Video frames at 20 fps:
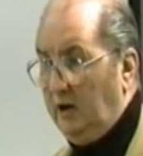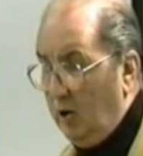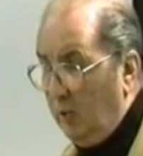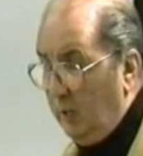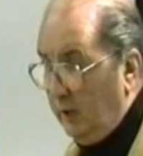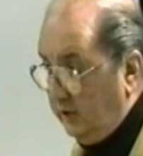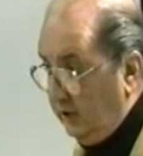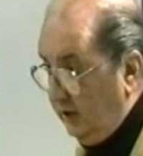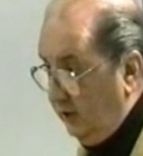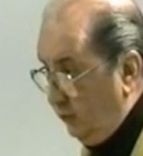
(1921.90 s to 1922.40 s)
to
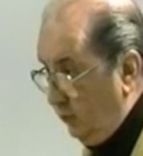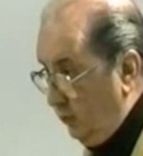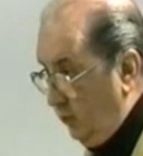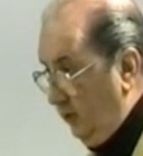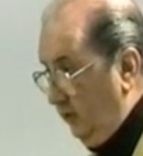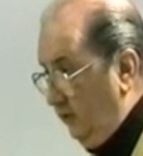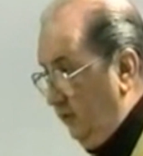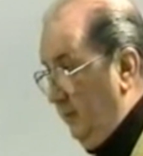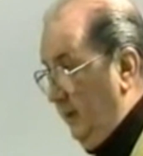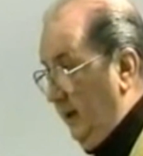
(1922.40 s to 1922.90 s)
know what these
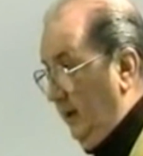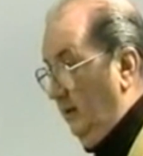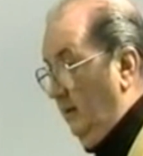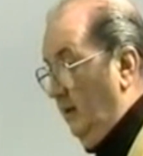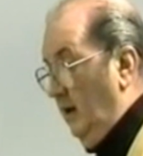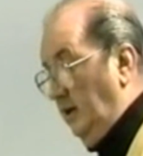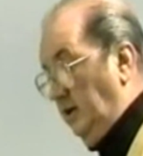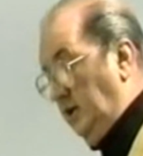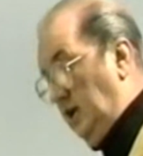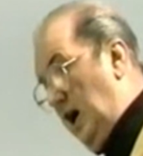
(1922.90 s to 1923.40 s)
words mean.
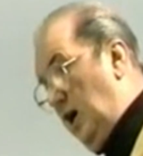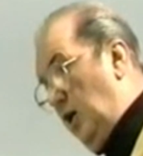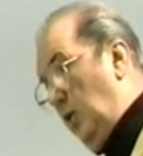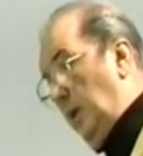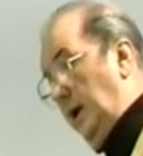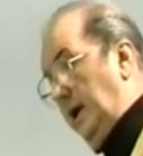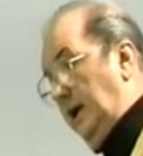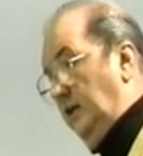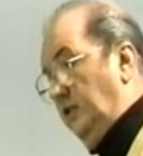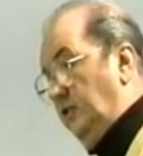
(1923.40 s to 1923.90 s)

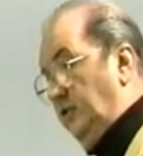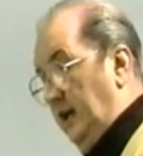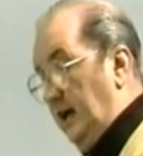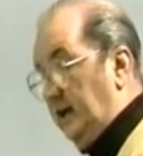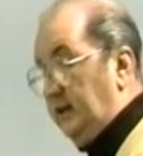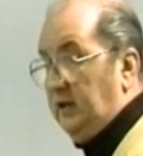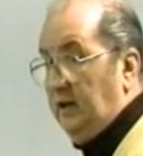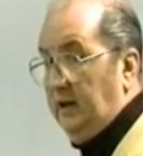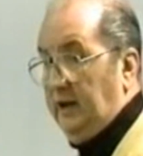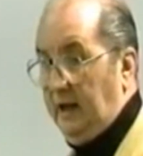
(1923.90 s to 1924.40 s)
Yahweh is
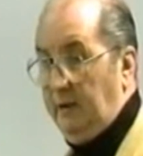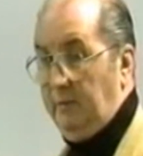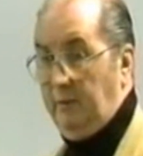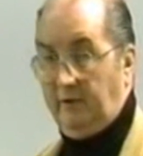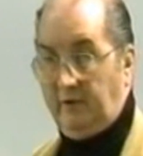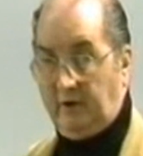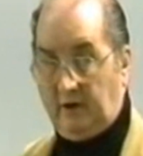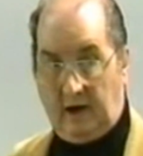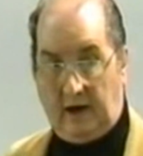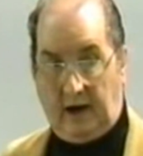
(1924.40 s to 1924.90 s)
not the
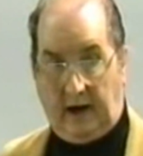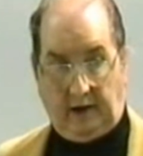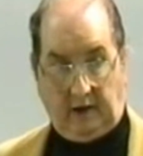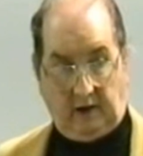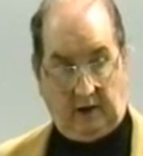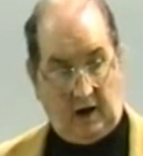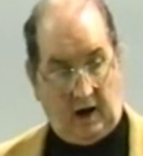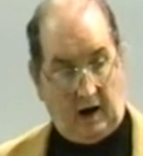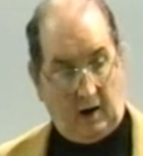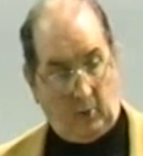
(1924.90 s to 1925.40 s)
name of God.
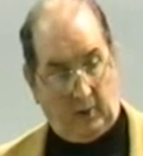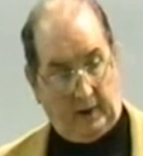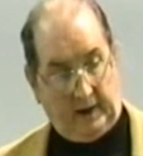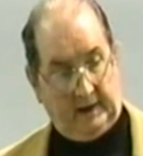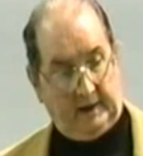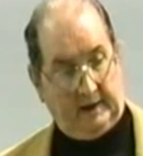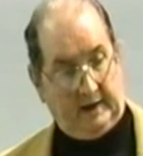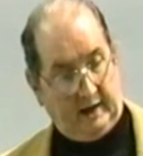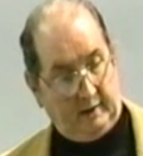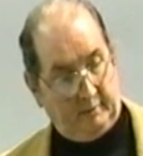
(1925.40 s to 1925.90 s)
Yahweh in